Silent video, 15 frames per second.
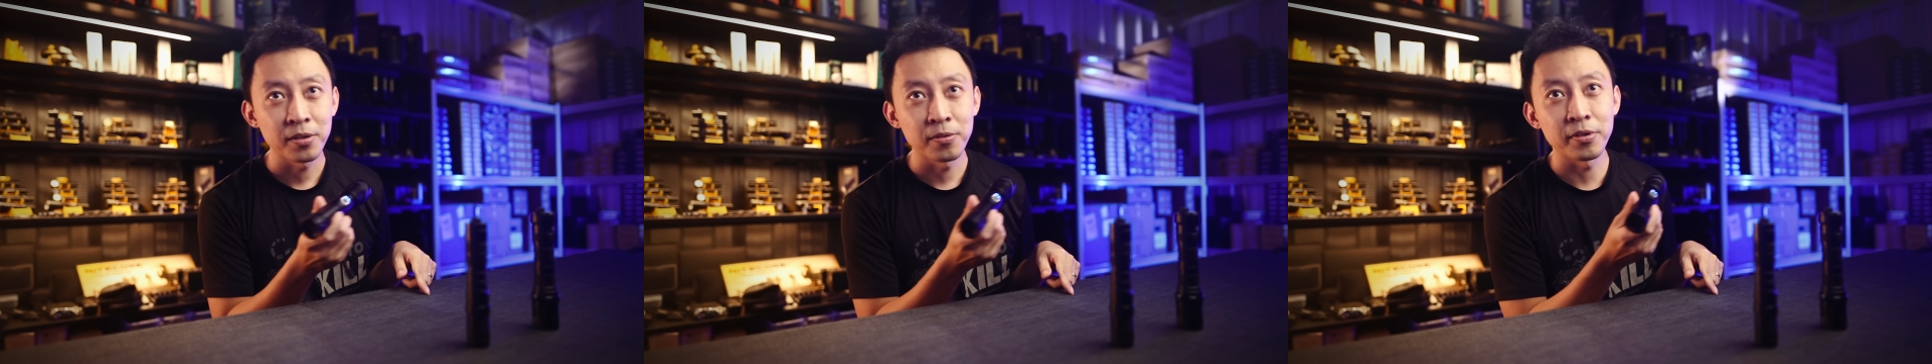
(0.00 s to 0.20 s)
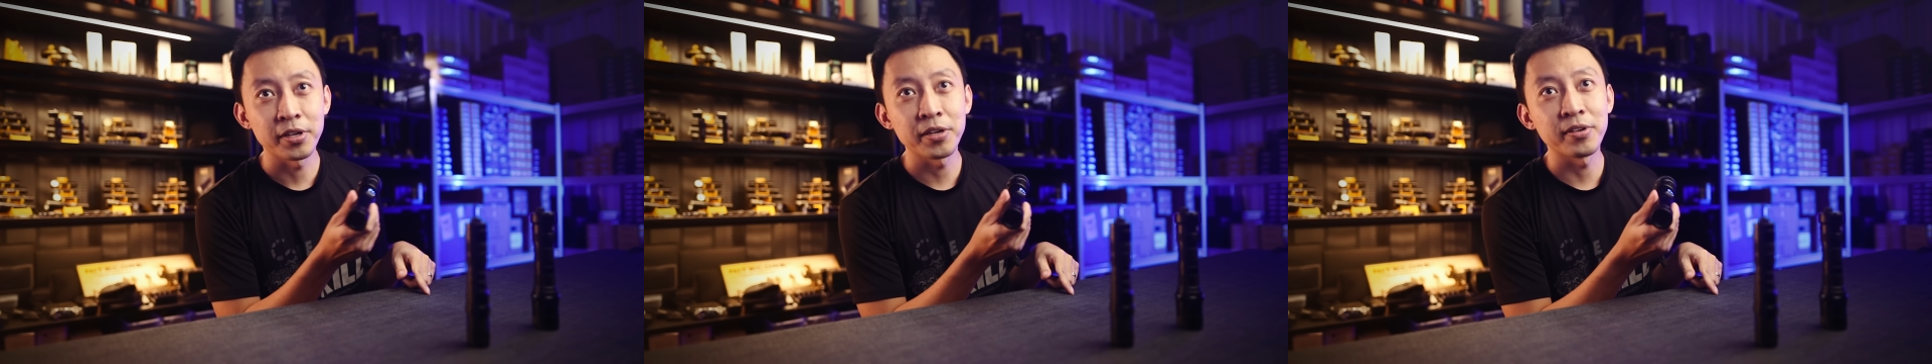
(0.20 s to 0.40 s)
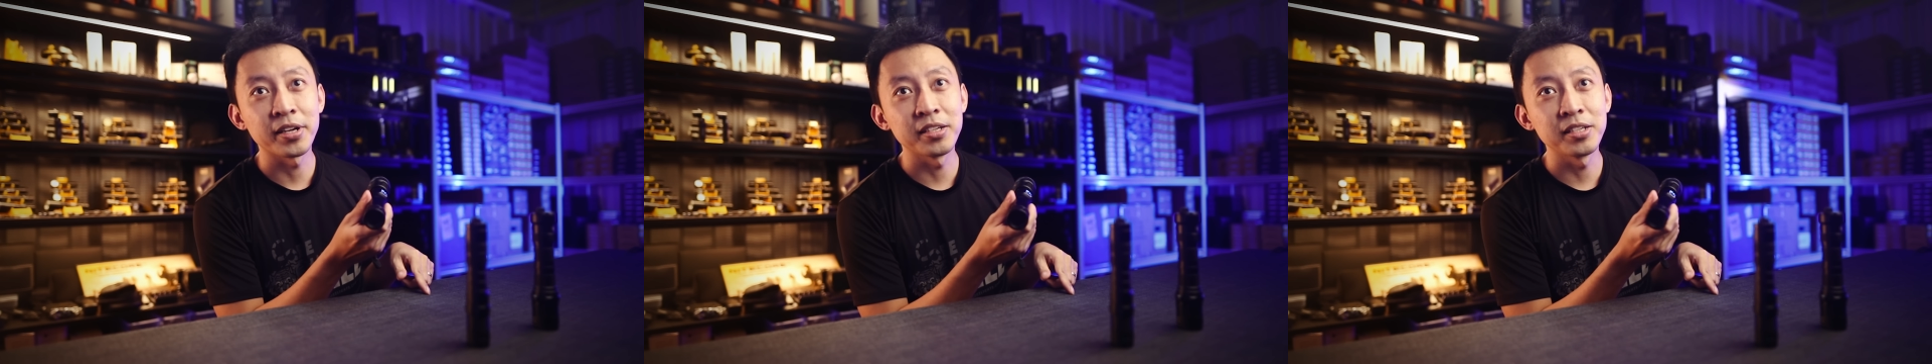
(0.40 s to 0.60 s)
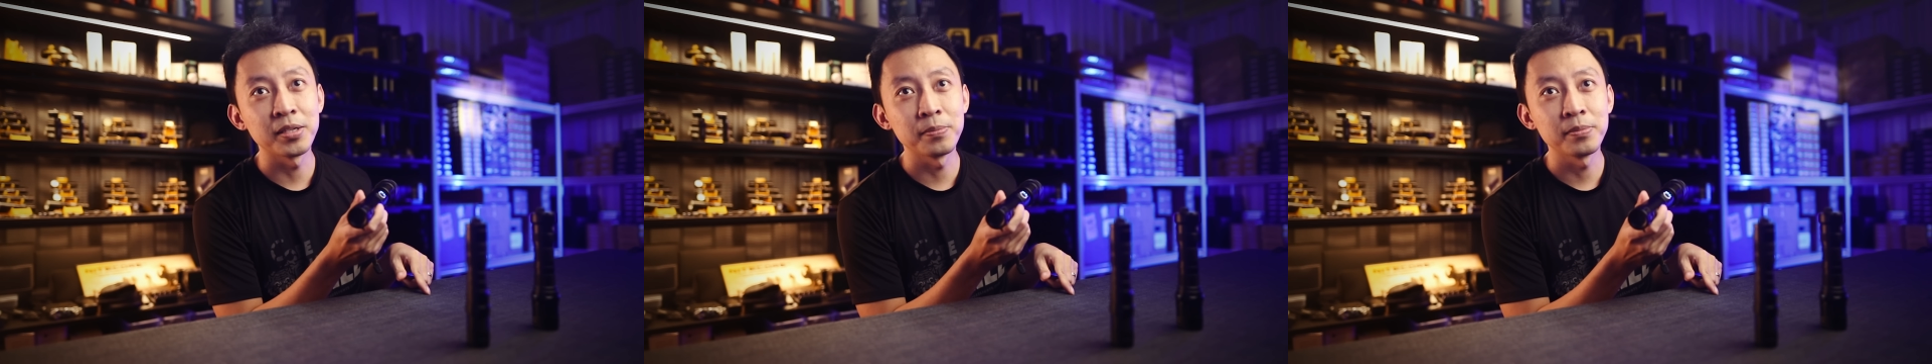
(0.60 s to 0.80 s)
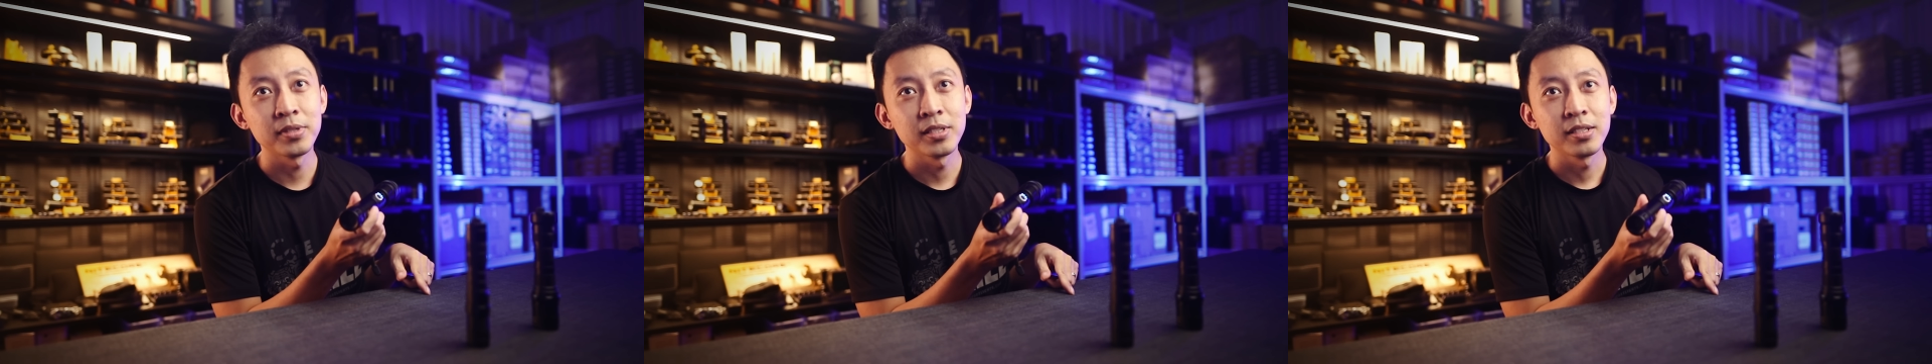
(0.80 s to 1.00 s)
very
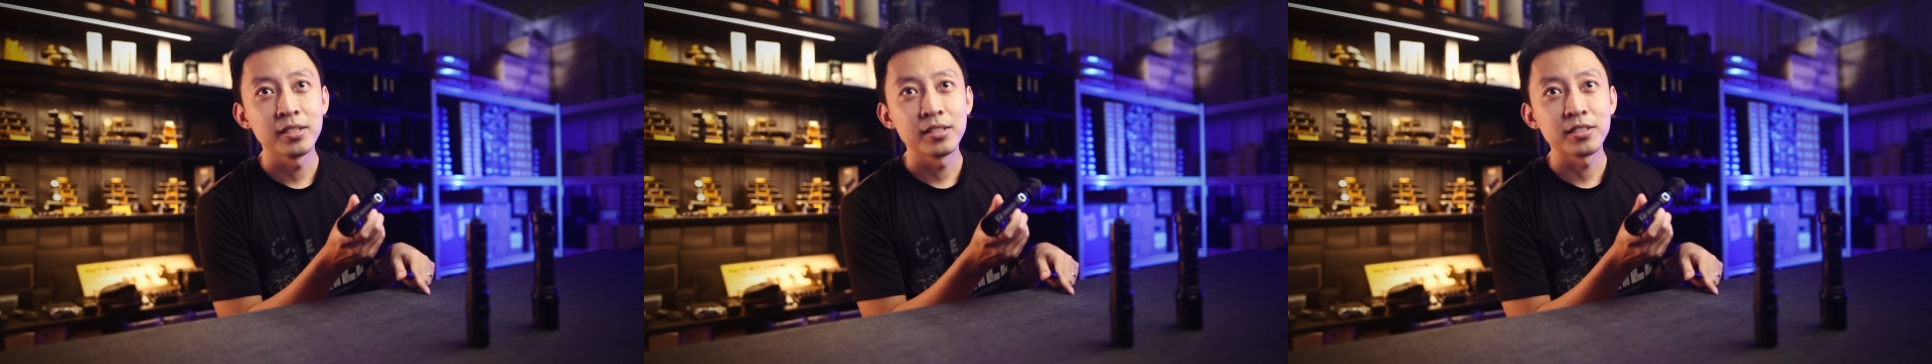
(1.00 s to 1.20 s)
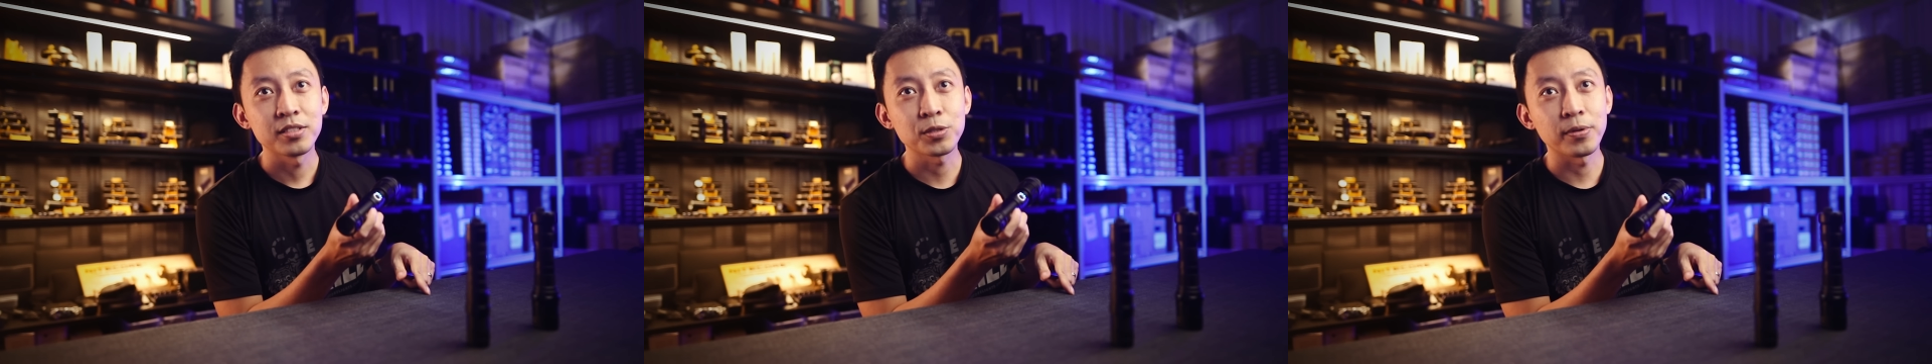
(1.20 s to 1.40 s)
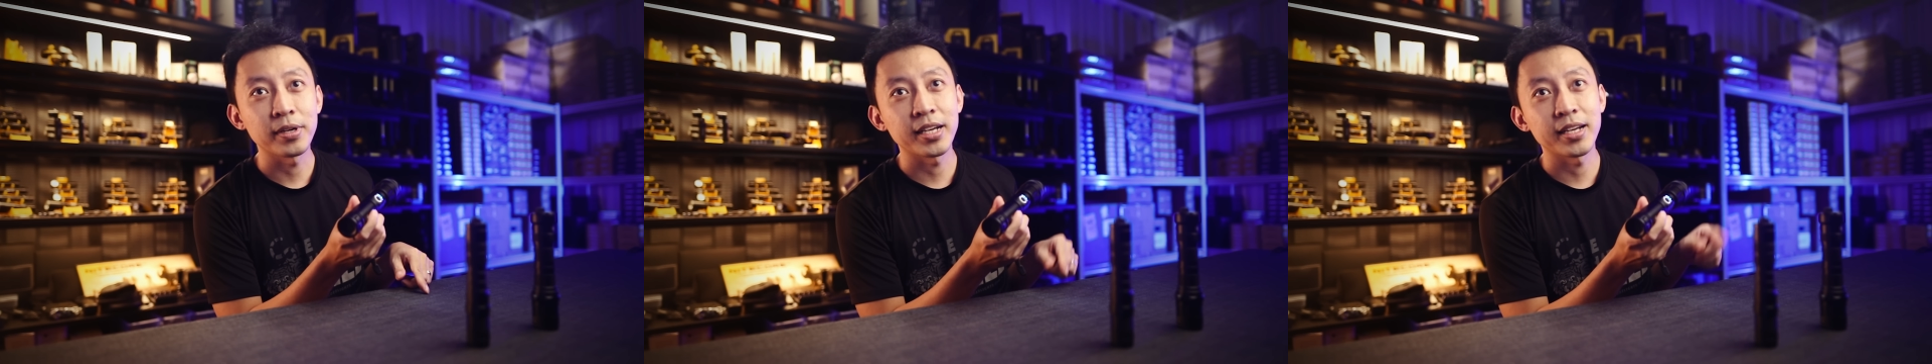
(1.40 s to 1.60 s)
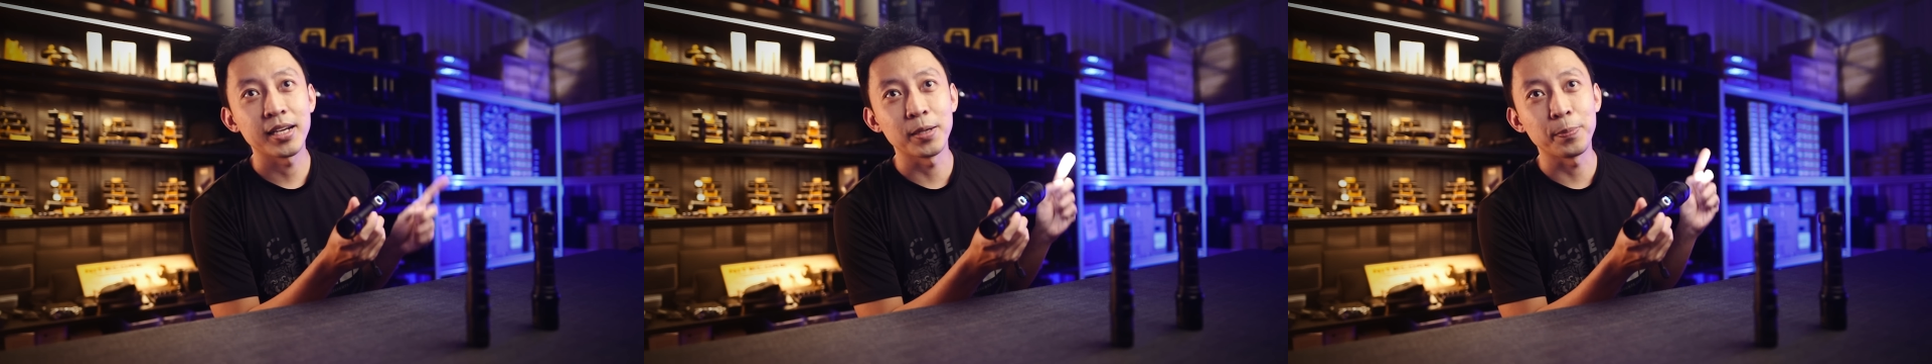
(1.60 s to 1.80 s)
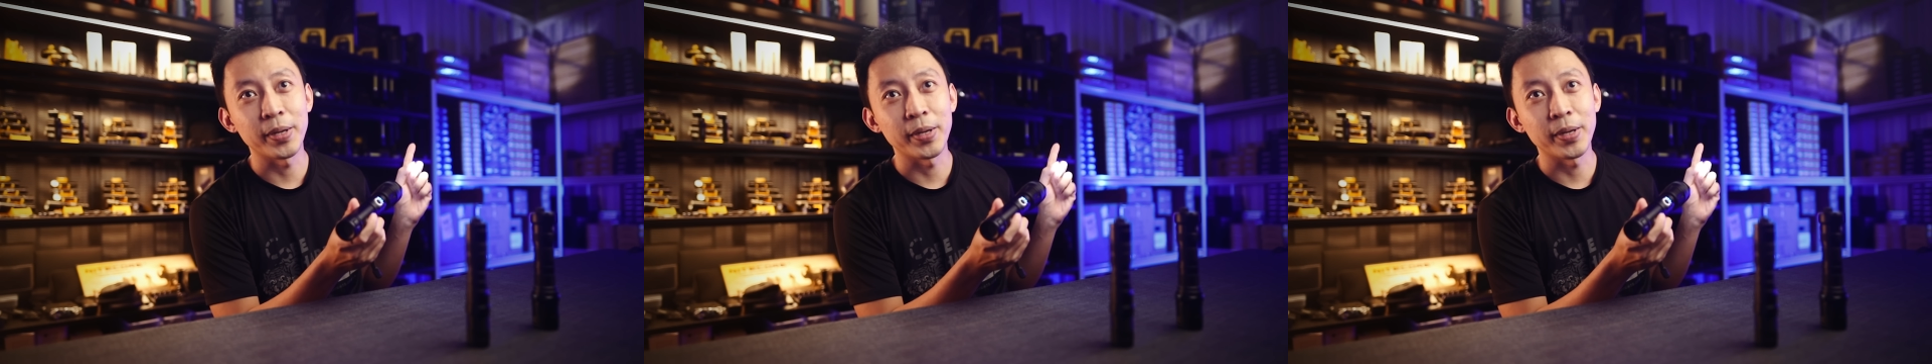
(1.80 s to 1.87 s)
random square